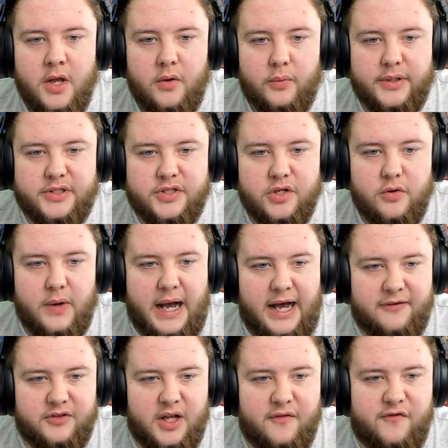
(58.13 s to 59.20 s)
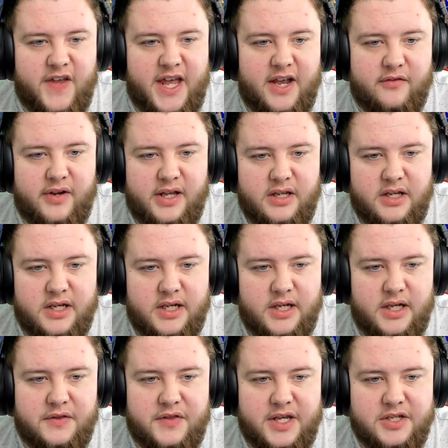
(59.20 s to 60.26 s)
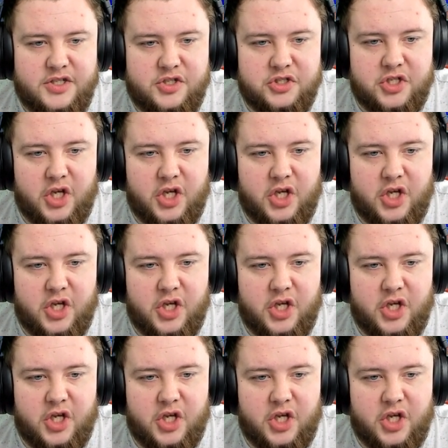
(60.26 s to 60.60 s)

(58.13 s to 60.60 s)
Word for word: We do have, like, Vieirinha. These are just